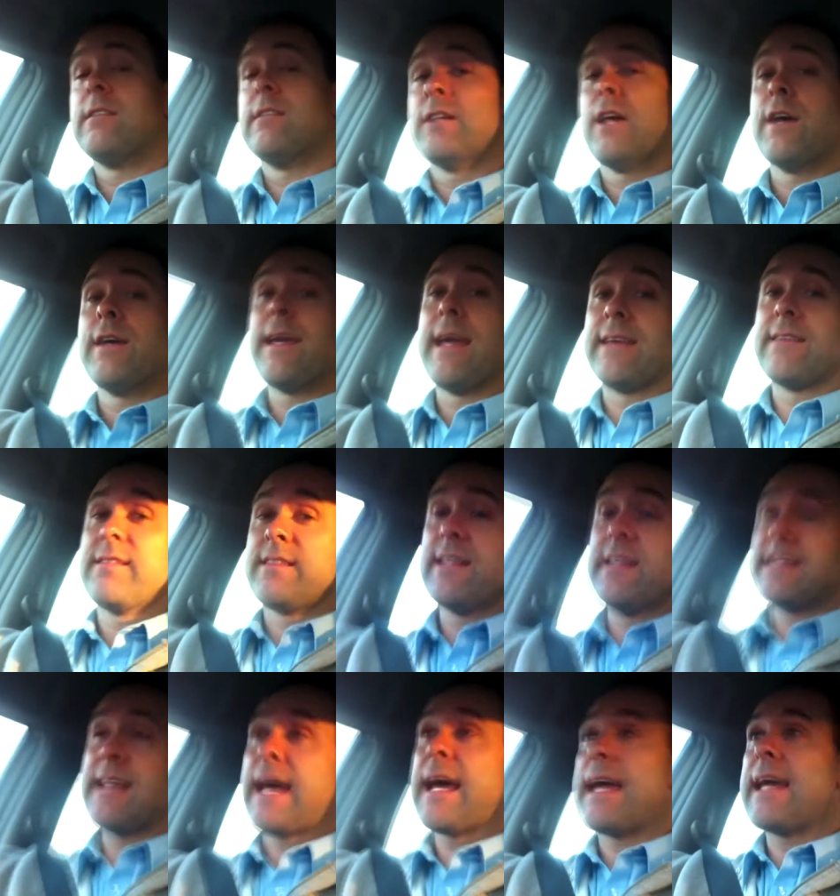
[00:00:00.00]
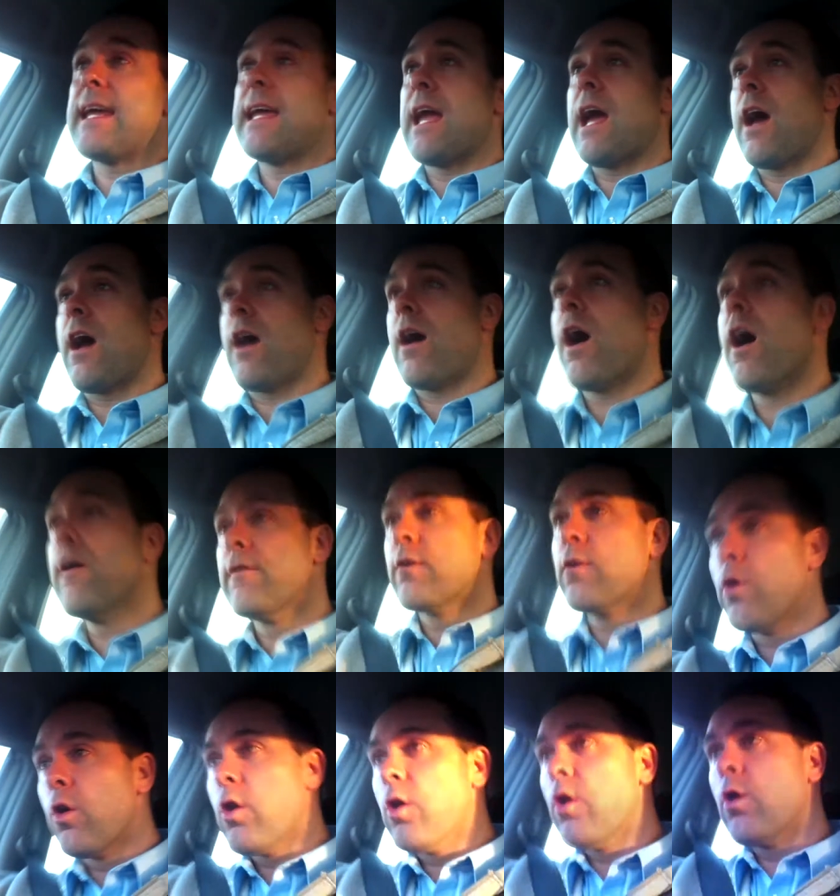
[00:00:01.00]
So yes, the day
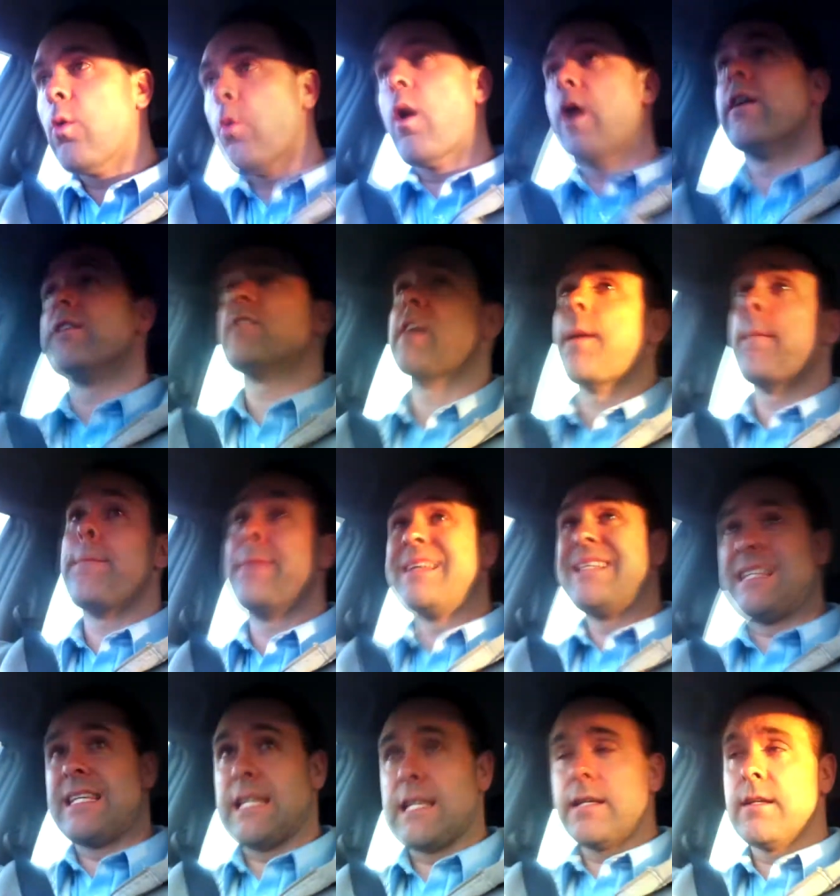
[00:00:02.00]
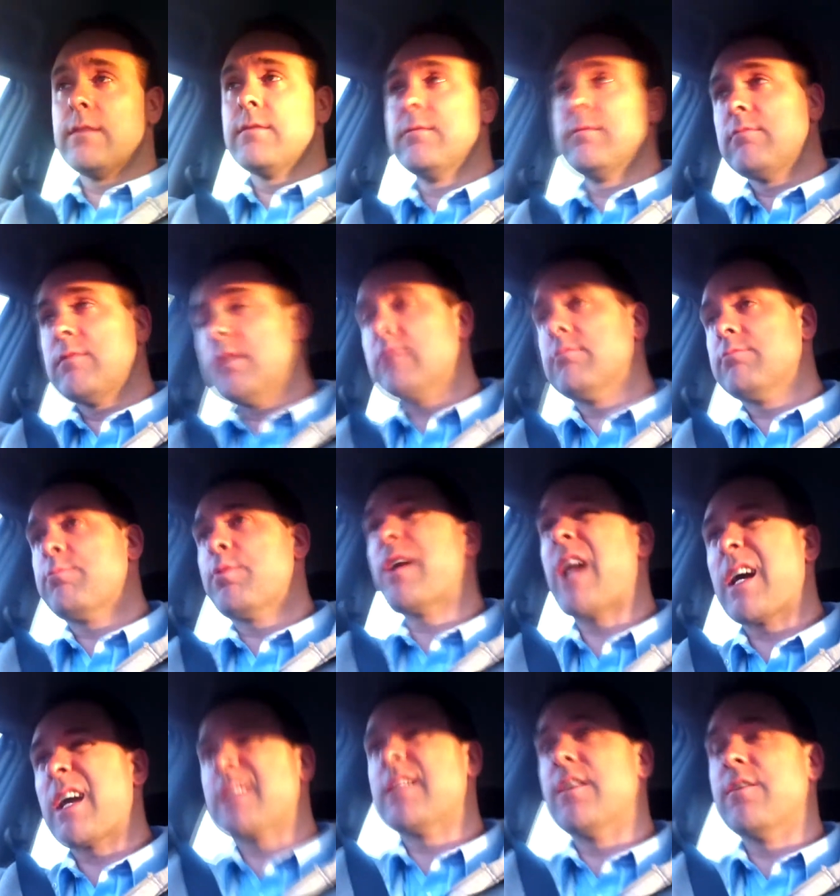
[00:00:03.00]
overall was busy
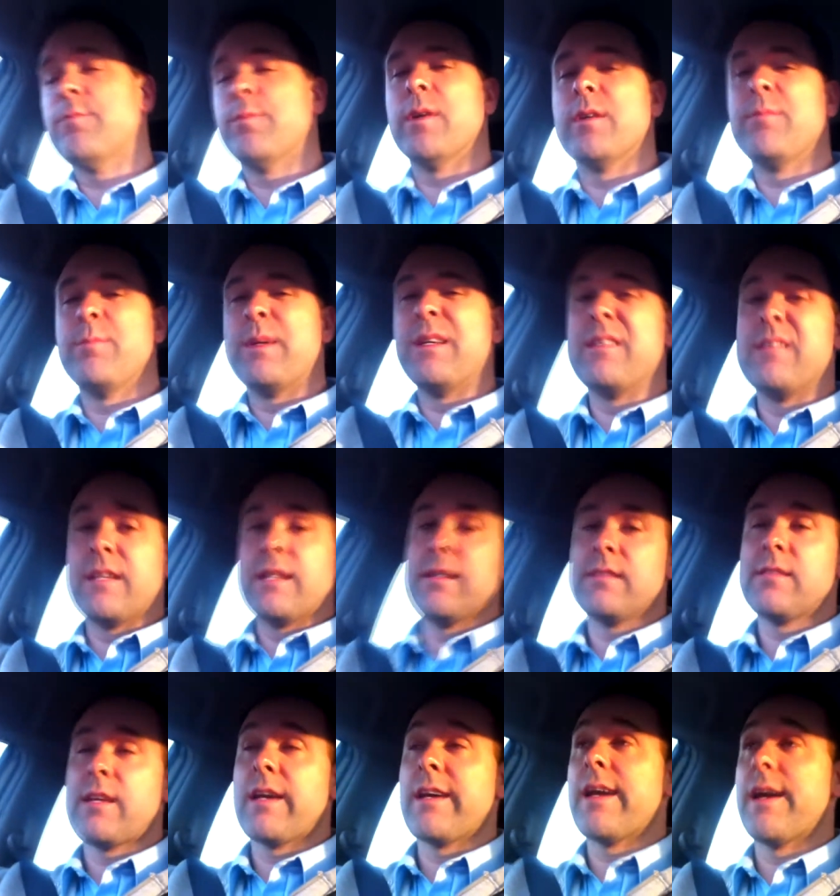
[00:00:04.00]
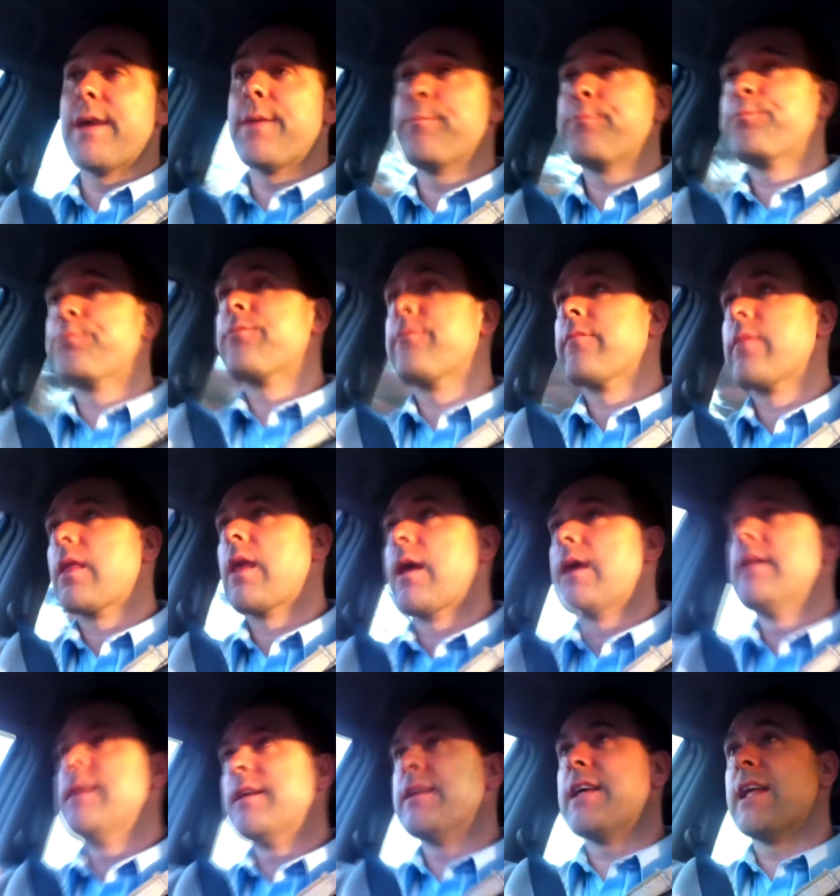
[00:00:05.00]
productive but busy. So yeah,
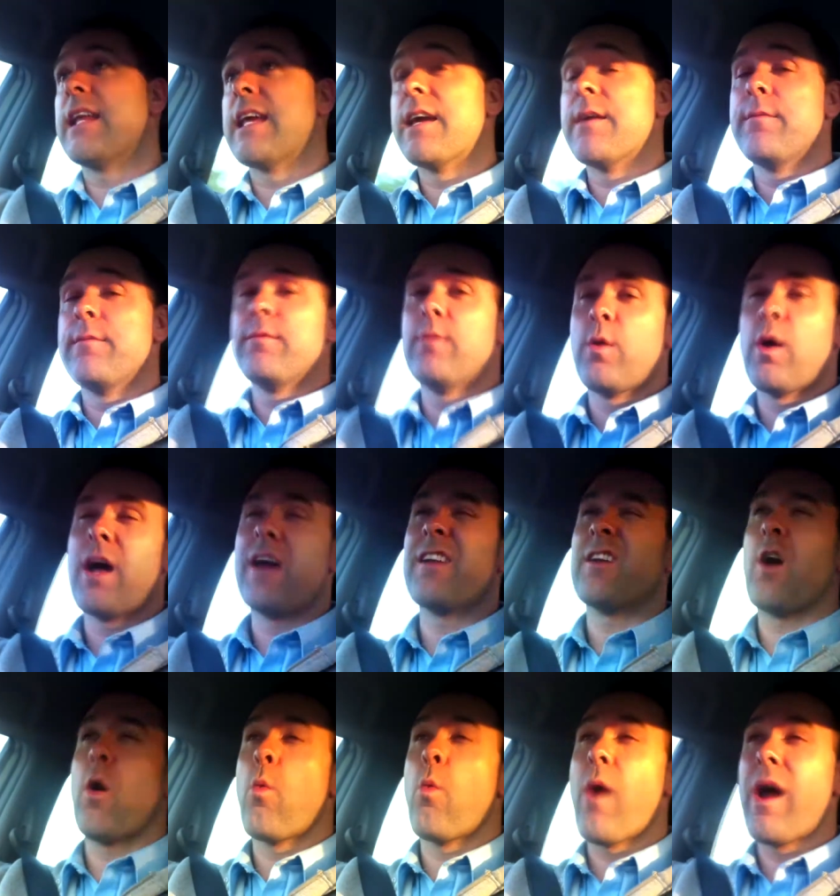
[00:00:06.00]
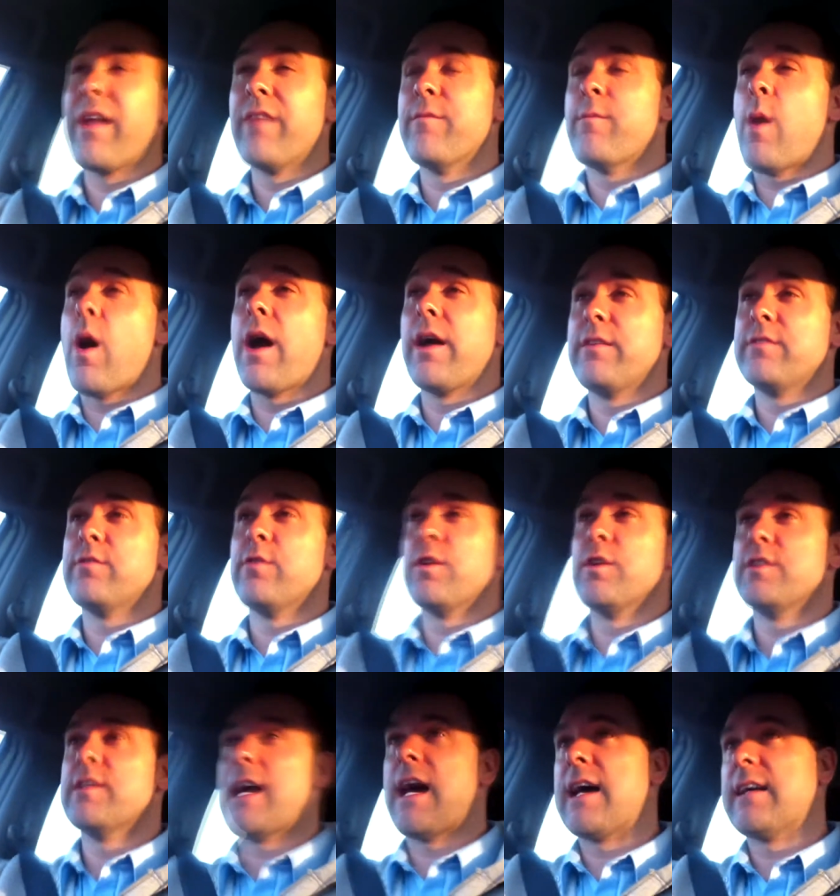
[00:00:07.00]
didn't get any. Well, I only got one of my sort
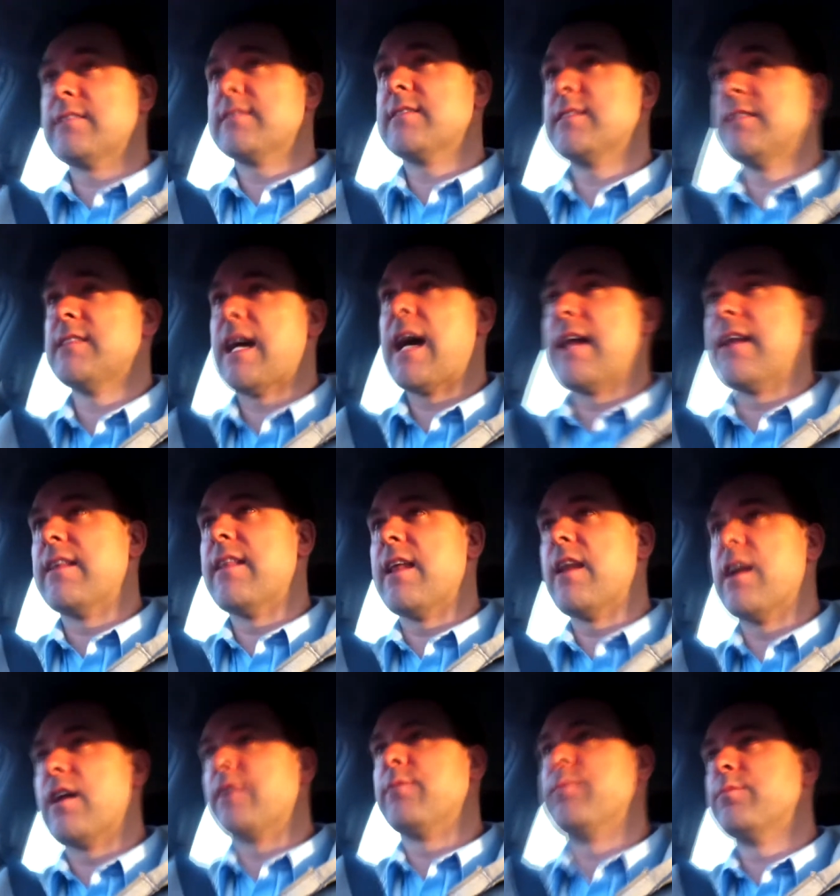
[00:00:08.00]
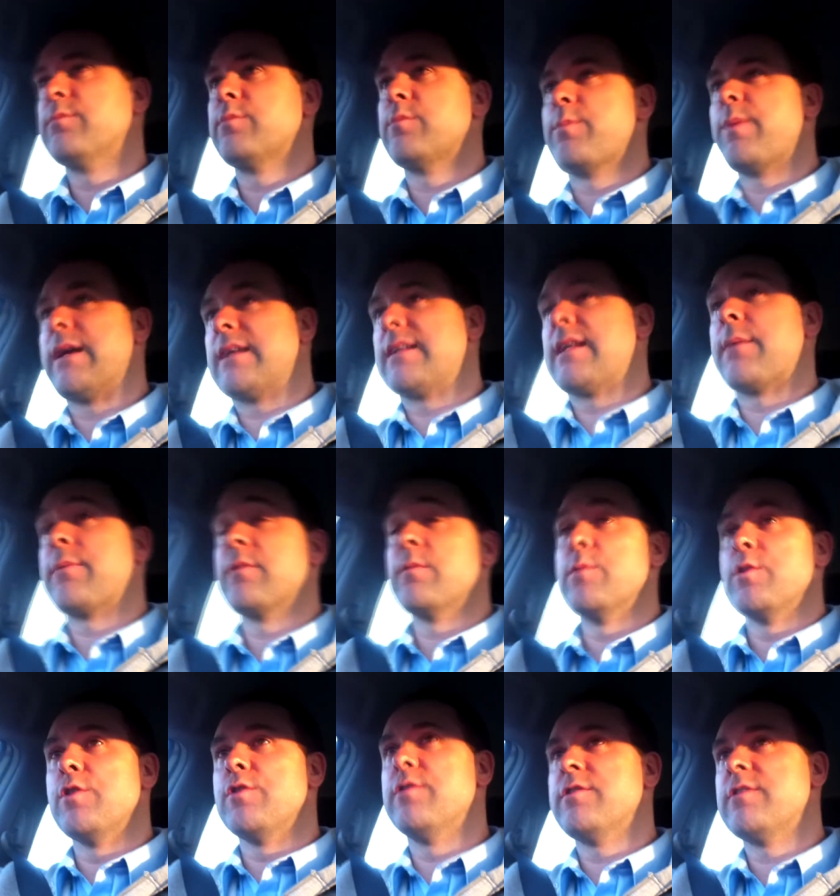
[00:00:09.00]
of tasks done, and then I picked up
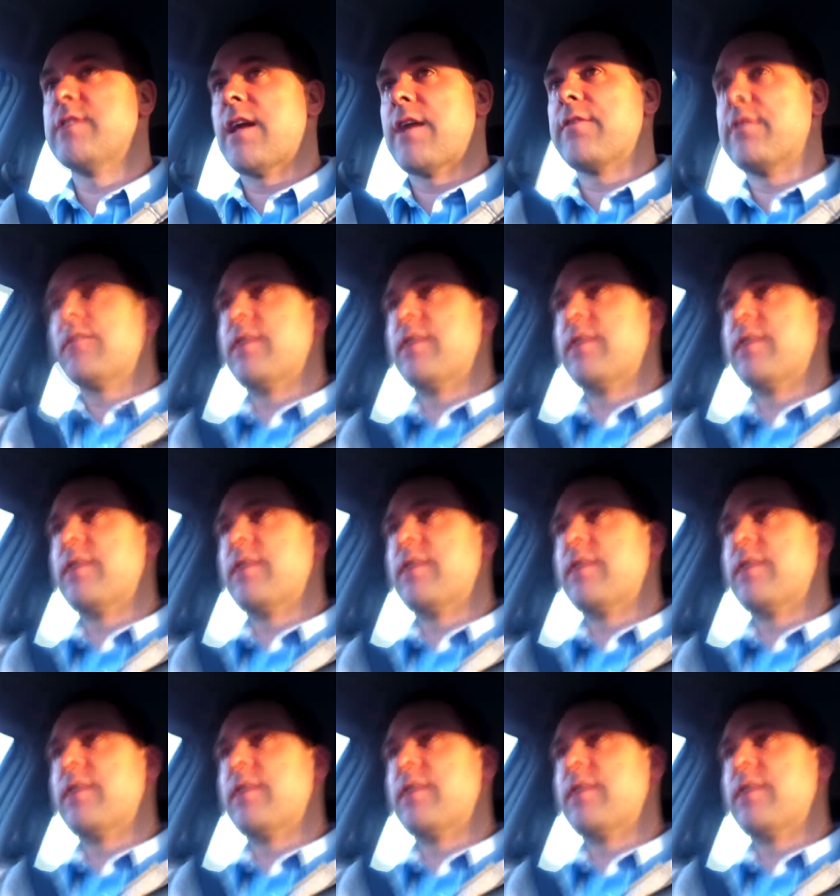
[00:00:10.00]
some new stuff.